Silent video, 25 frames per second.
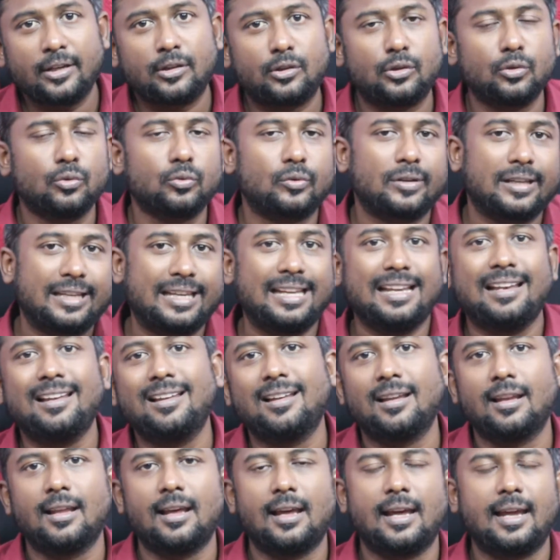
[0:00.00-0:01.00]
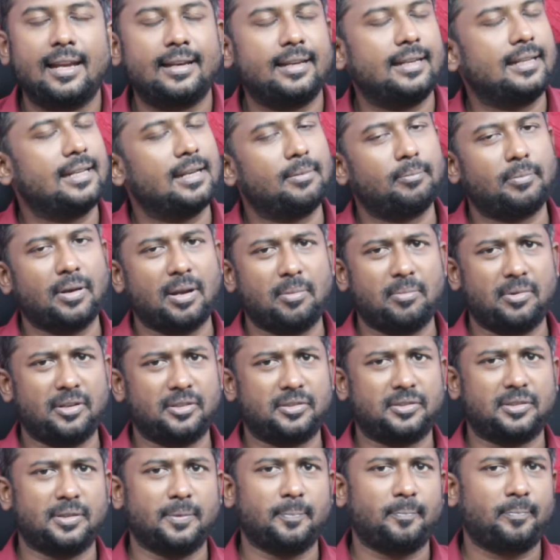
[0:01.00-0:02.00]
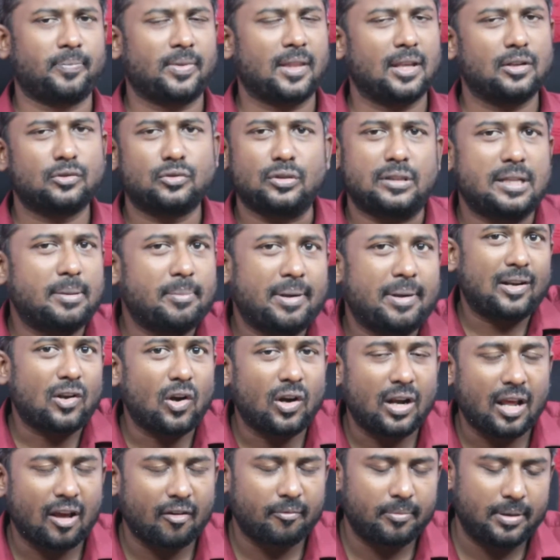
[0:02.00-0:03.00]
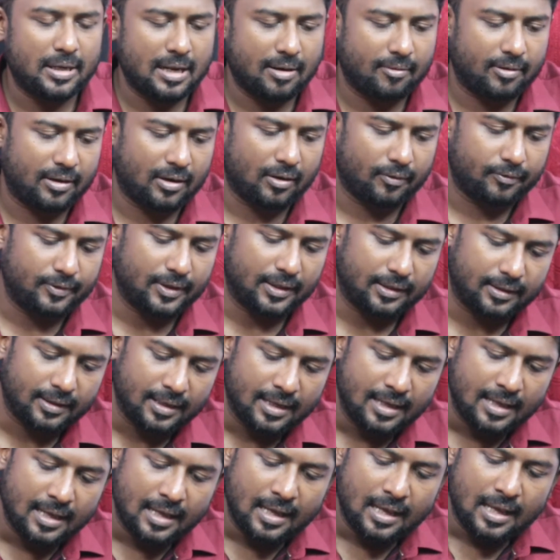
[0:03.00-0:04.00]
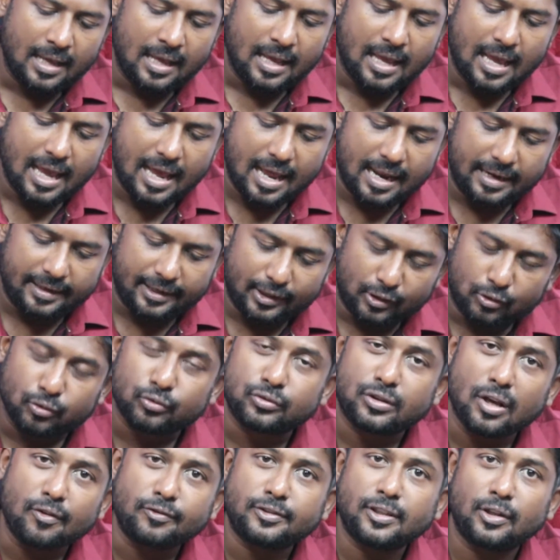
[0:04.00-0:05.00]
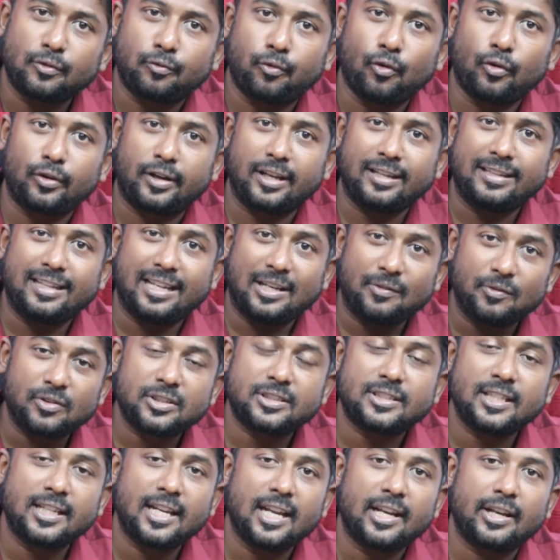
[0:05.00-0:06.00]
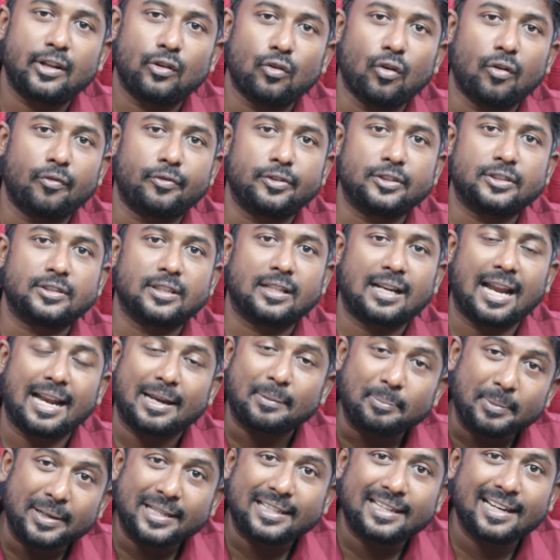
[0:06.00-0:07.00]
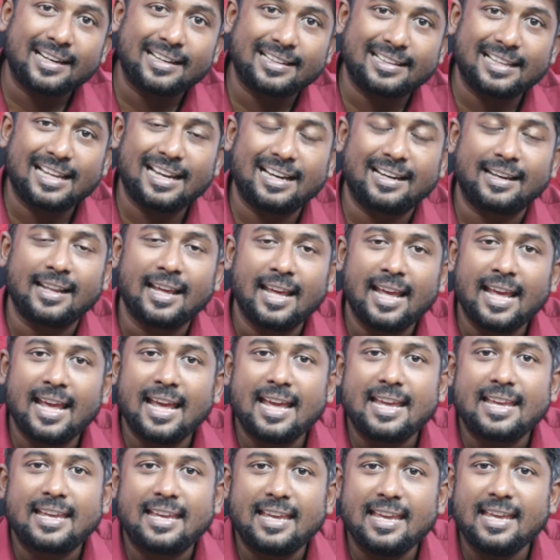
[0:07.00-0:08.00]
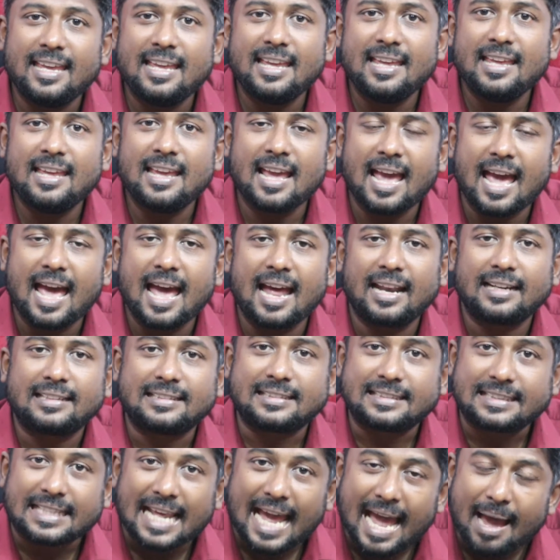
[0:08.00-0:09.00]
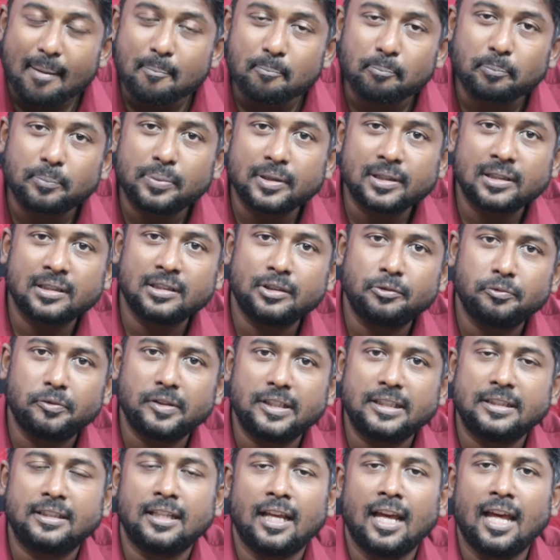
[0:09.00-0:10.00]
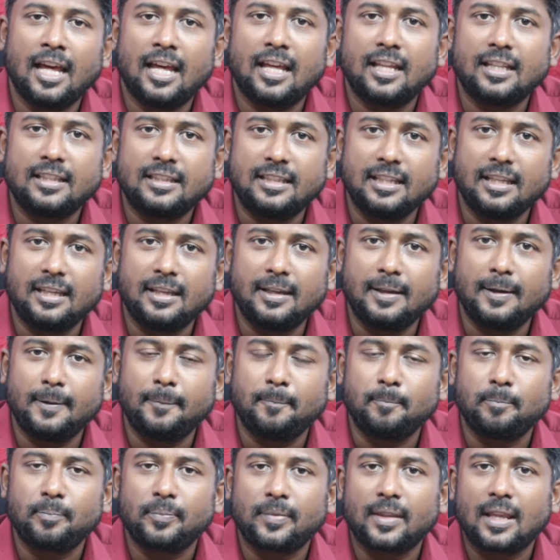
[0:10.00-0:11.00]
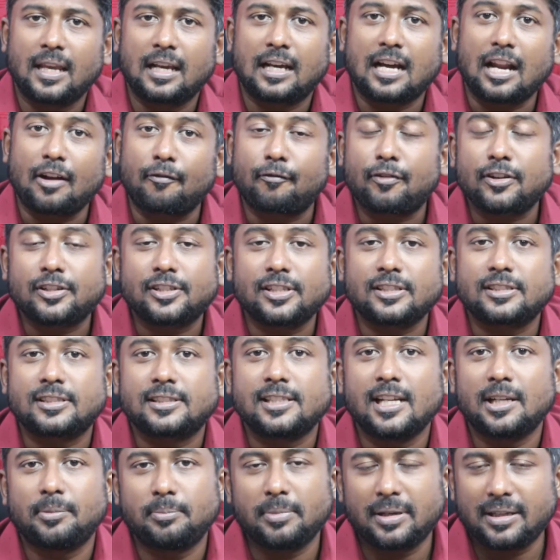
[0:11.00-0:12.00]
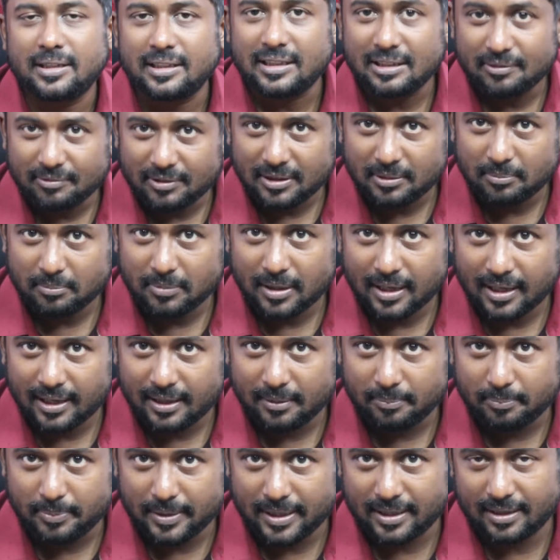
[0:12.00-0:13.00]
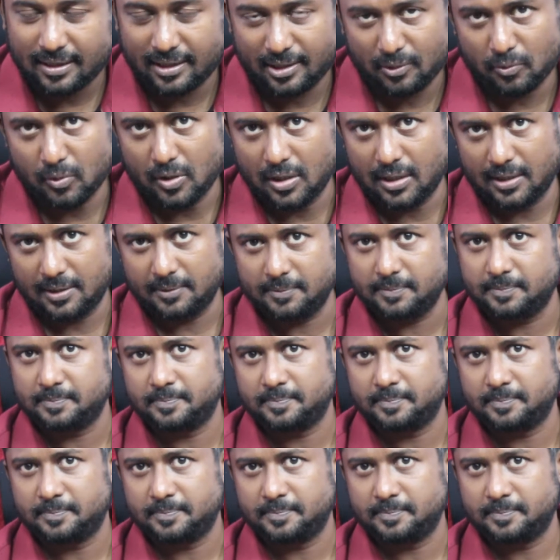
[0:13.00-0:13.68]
to kill an Indian Prime Minister. So they not have been aware of that. And in 2014, the investigating officer admitted that he had tampered with the confession statement given by Perialivalan.